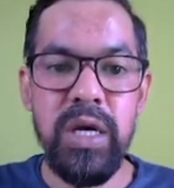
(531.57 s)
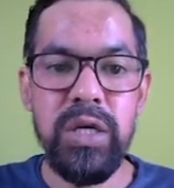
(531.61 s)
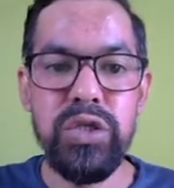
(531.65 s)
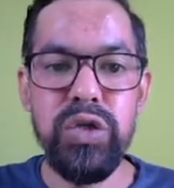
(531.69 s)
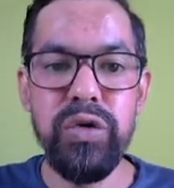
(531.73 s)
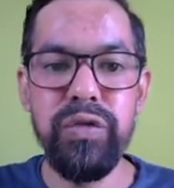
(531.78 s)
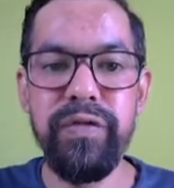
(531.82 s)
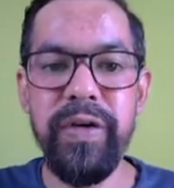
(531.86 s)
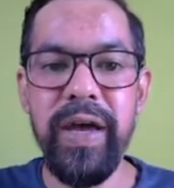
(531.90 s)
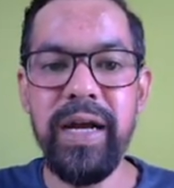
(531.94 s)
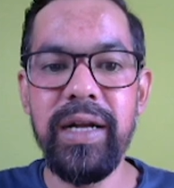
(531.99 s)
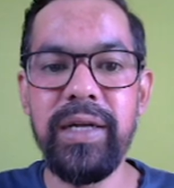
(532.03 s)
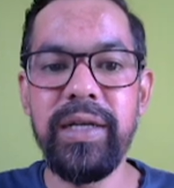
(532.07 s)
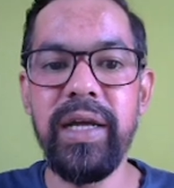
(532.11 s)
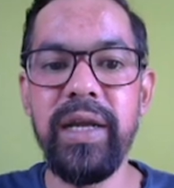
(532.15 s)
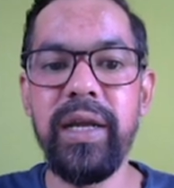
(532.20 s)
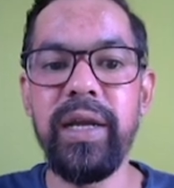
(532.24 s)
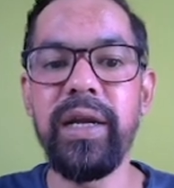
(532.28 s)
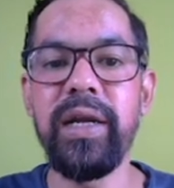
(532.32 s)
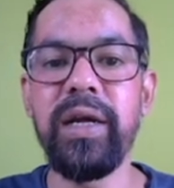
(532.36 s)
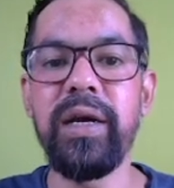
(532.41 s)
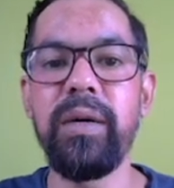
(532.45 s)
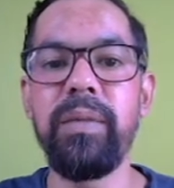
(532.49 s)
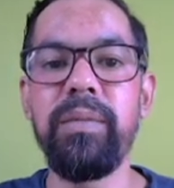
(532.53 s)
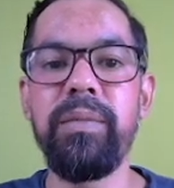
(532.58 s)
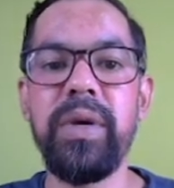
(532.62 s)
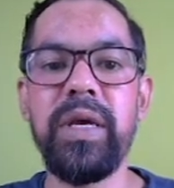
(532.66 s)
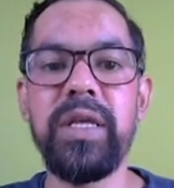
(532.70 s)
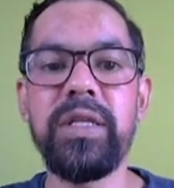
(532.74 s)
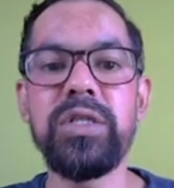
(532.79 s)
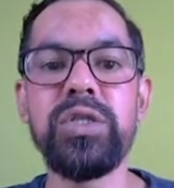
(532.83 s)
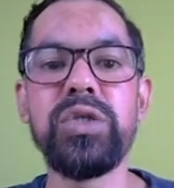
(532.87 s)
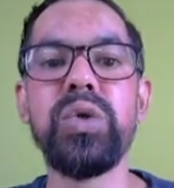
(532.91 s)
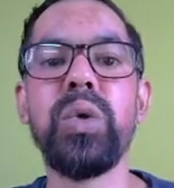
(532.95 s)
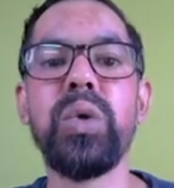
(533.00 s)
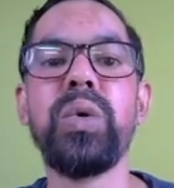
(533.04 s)
So factor income
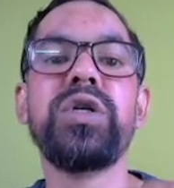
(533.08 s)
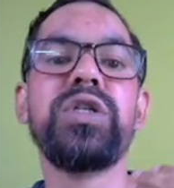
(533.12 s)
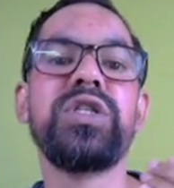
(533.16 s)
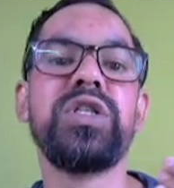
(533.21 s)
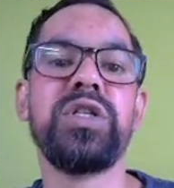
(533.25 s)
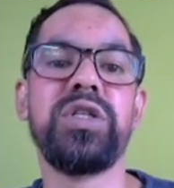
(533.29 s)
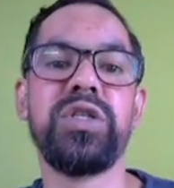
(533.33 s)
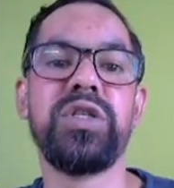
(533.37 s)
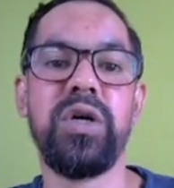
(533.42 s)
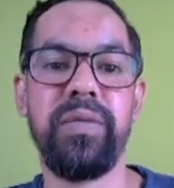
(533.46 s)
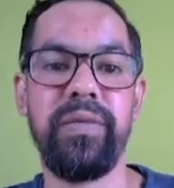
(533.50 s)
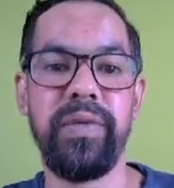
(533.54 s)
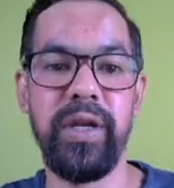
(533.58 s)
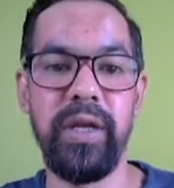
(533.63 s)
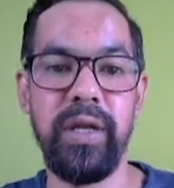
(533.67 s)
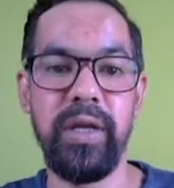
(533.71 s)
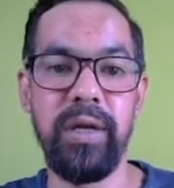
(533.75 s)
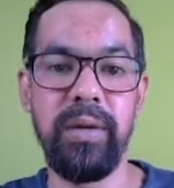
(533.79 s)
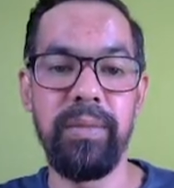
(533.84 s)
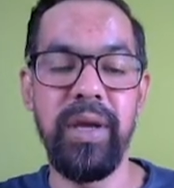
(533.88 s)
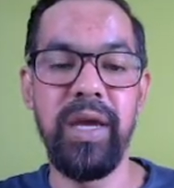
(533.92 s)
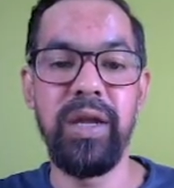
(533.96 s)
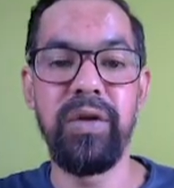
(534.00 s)
means sources of income.